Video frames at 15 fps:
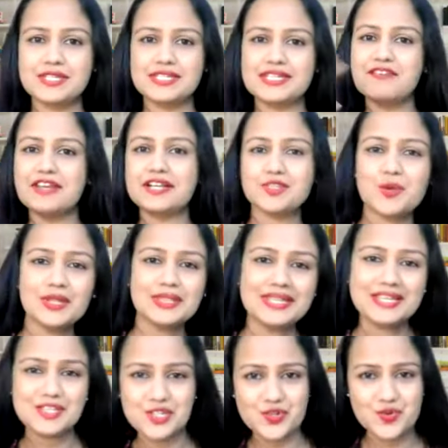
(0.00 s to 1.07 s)
giving us all the
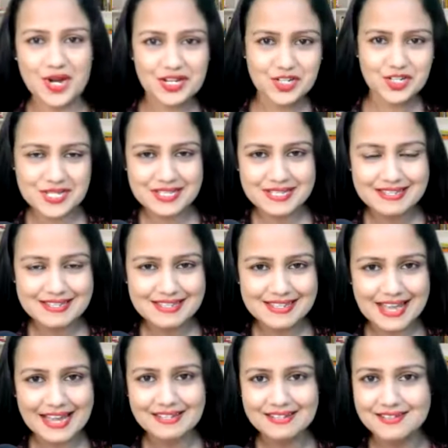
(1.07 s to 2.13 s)
instructions.
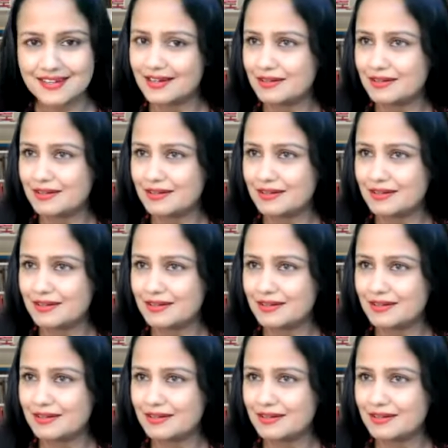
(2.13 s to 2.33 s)
And